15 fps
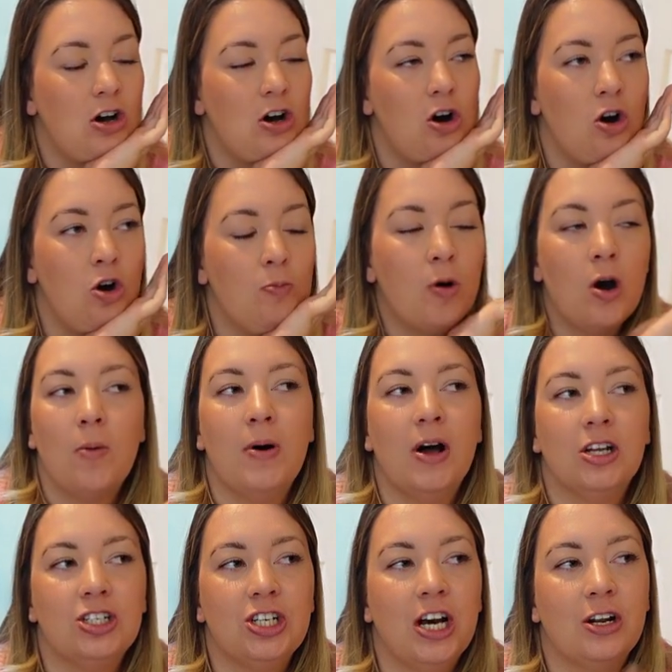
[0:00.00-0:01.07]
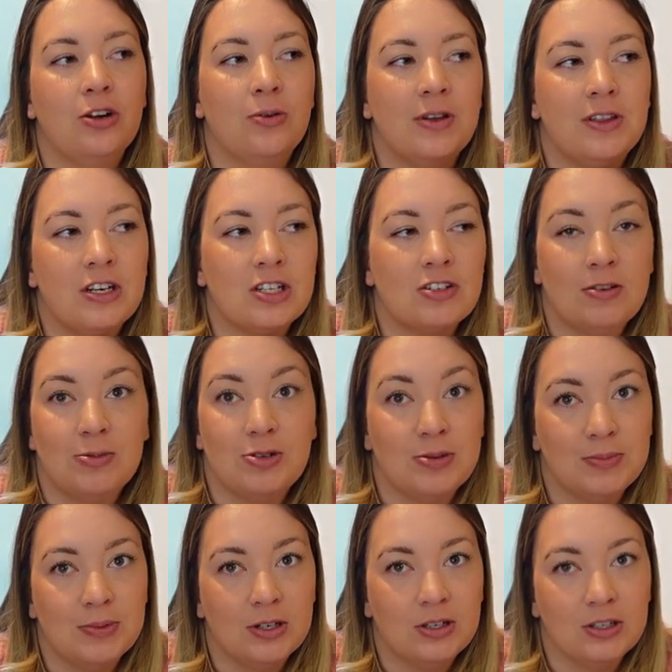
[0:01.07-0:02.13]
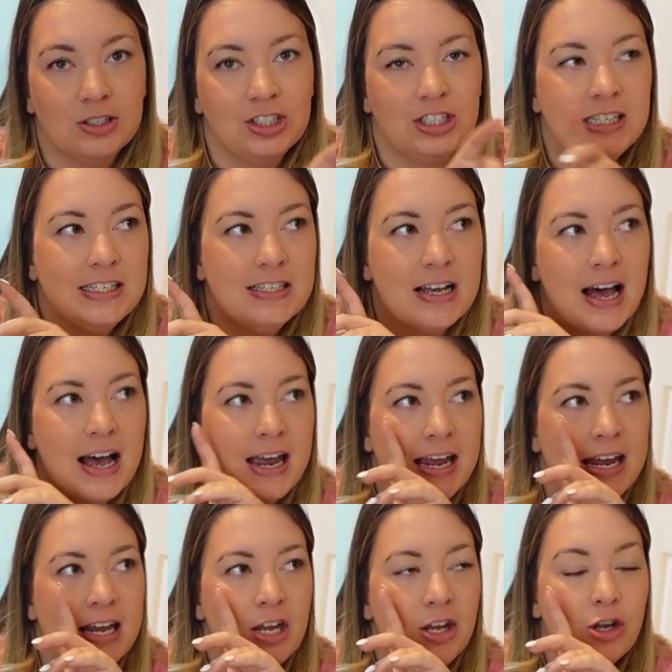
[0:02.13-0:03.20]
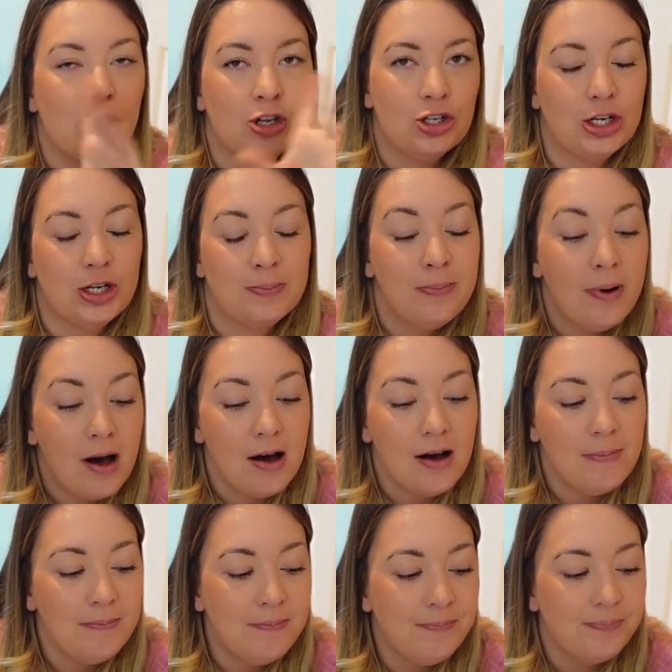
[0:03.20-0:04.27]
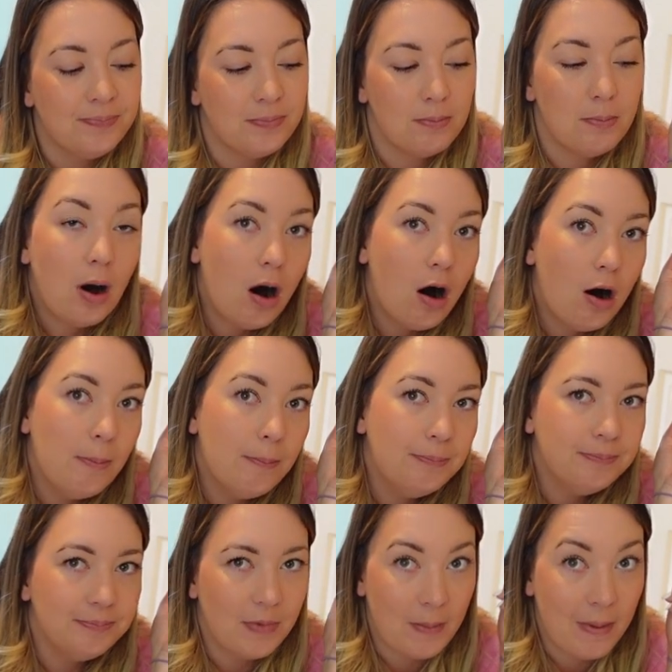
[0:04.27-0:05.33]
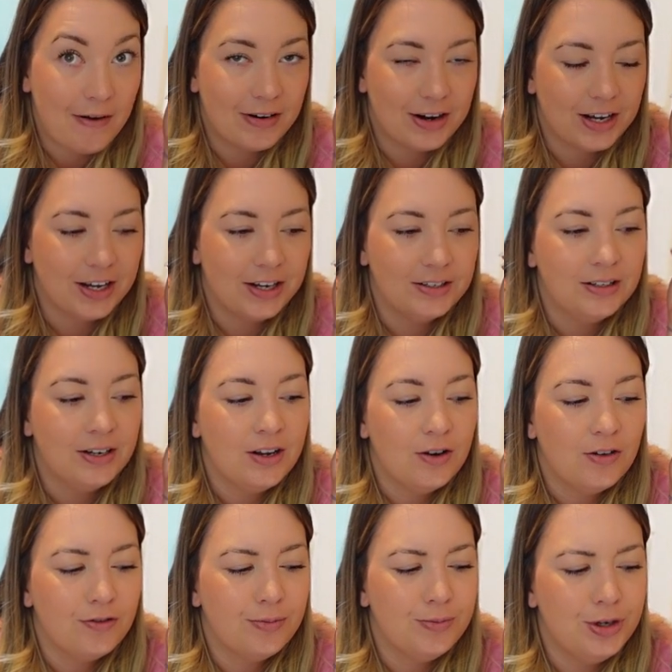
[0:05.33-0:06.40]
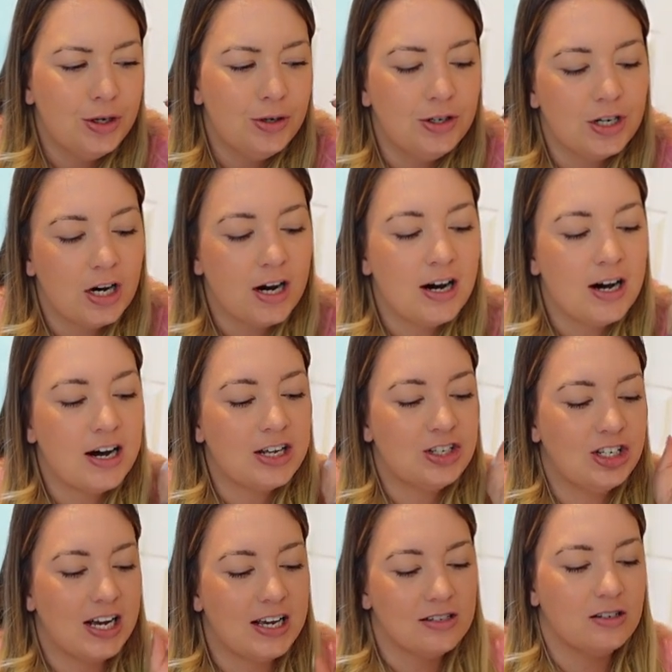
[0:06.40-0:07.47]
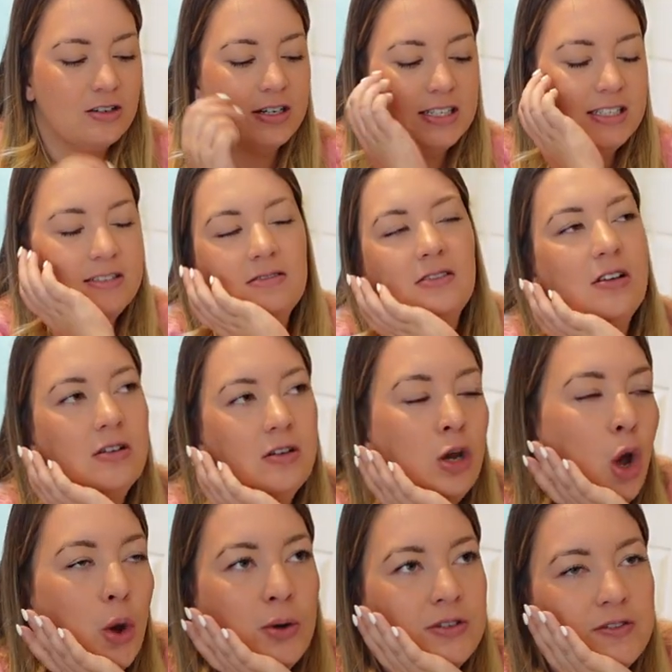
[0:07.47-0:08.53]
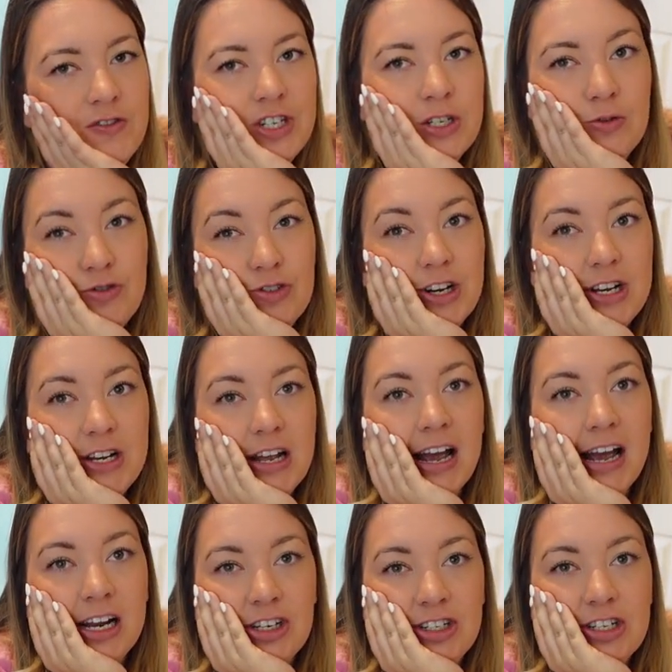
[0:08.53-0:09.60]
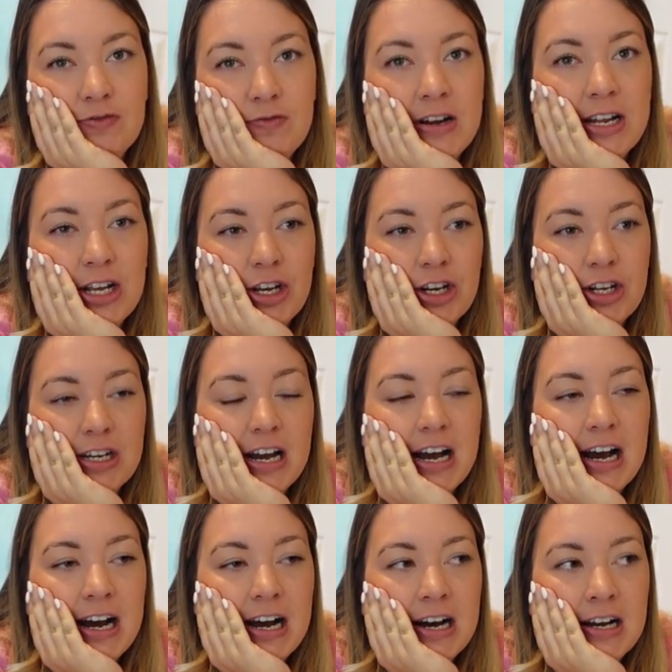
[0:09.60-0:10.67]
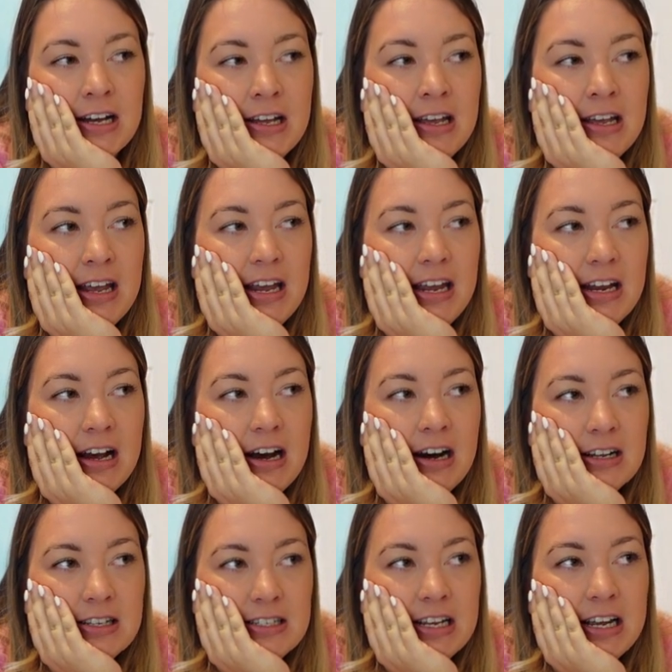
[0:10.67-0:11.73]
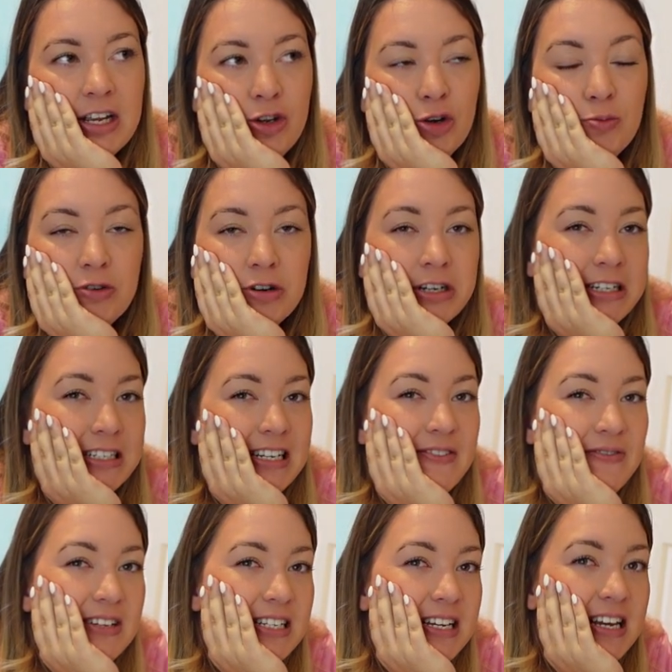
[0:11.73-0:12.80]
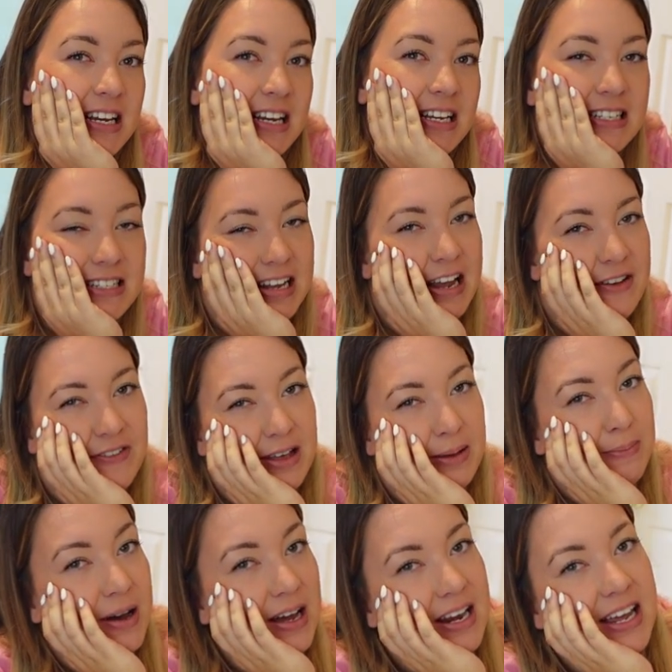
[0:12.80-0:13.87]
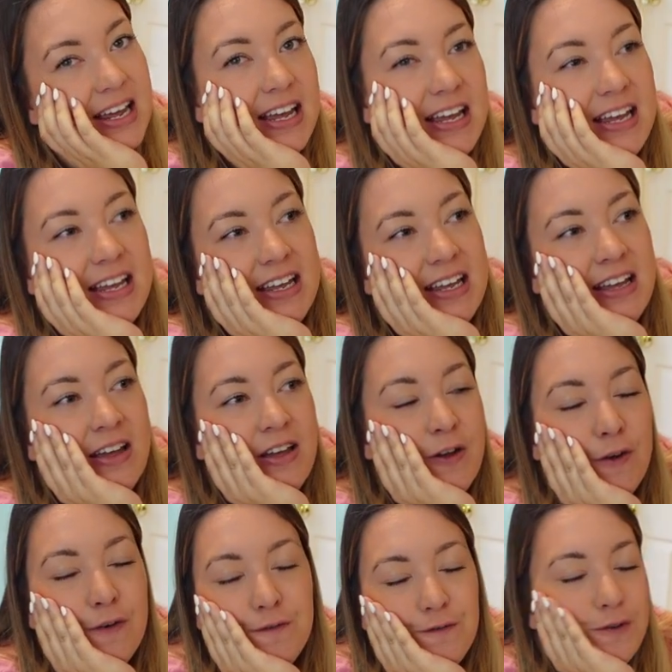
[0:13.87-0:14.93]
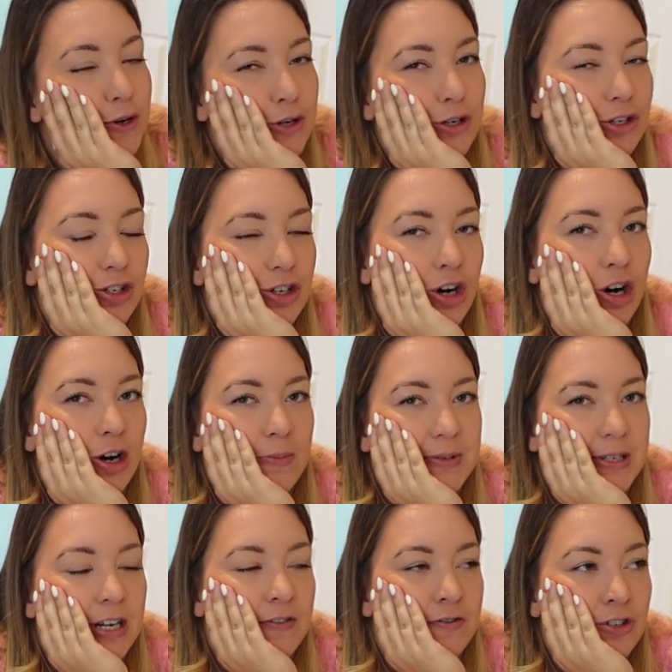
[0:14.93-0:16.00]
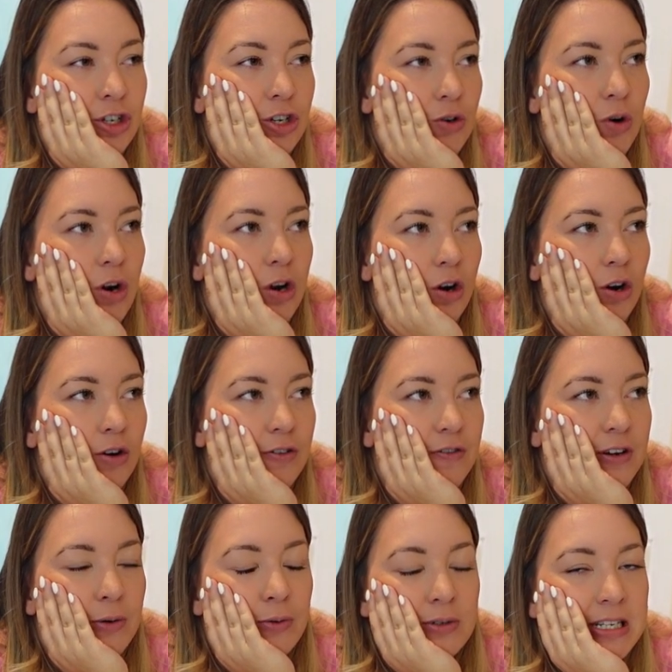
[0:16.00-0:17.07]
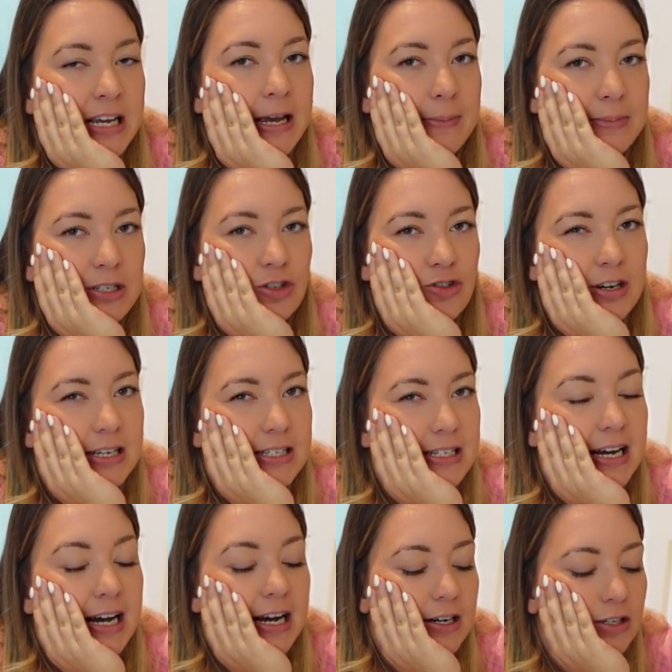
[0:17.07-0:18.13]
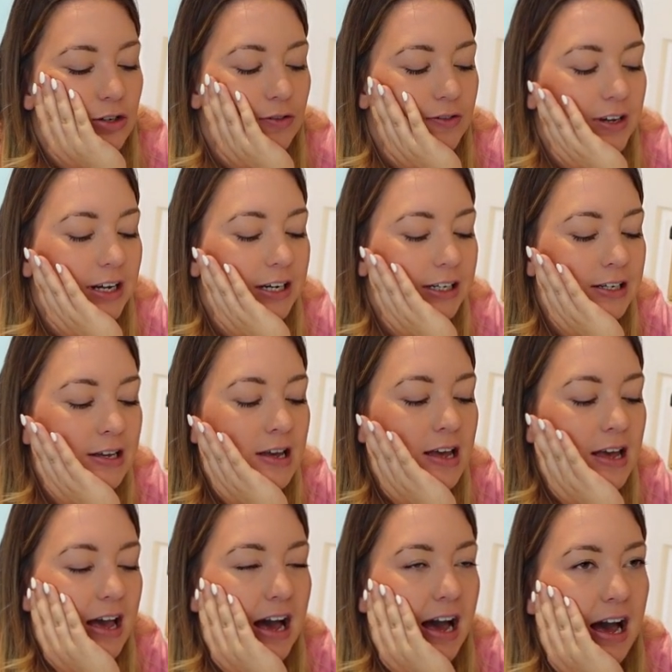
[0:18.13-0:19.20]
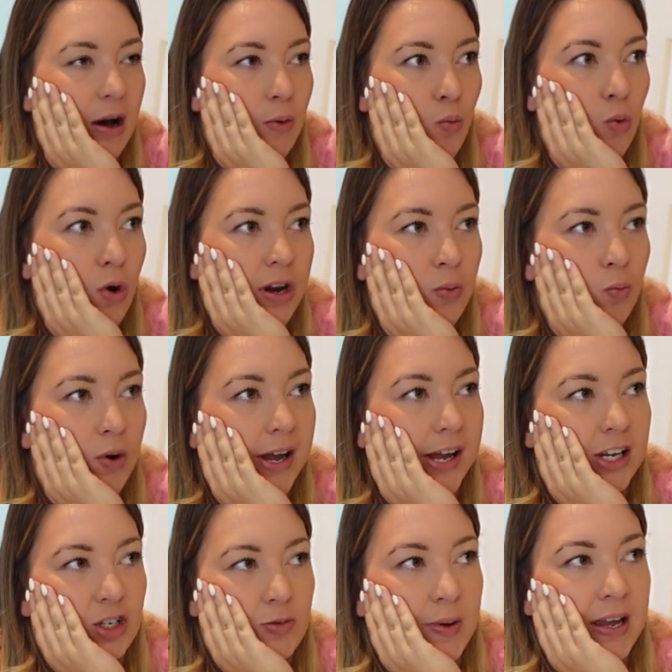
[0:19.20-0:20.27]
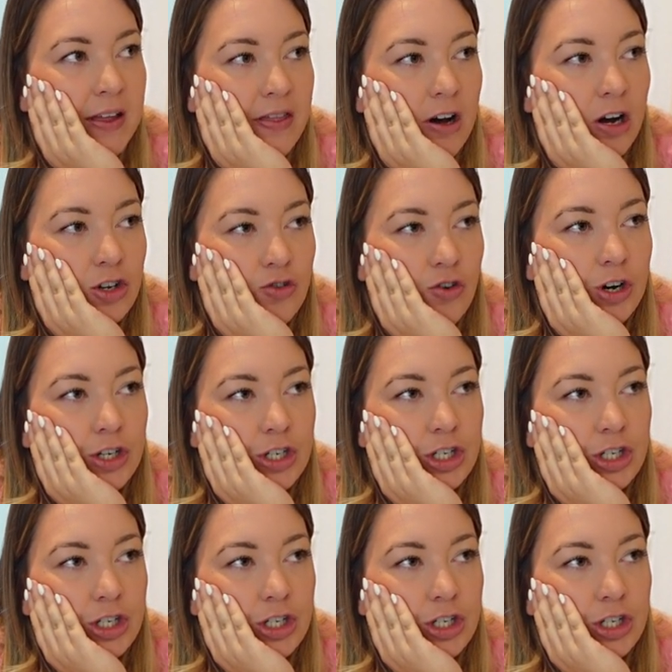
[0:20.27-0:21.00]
I'll pop her channel in the description box. She's a YouTube mom, American, from Utah, and she has like loads of children, and she's really good at enhancing your productivity, saving money, food shops, and I've took quite a lot of little tips and tricks and hacks off her. One in which being that I try and